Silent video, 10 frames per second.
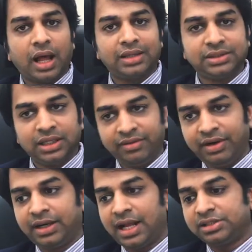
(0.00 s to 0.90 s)
As a
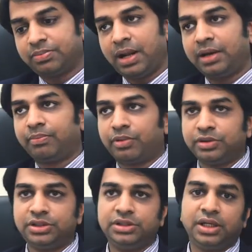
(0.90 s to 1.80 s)
liver transplant
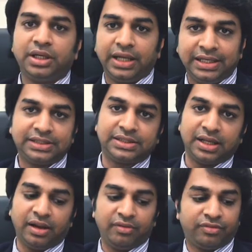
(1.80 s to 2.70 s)
procedure
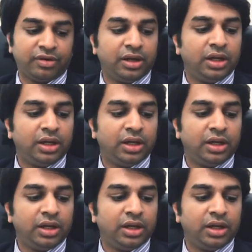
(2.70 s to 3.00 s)
itself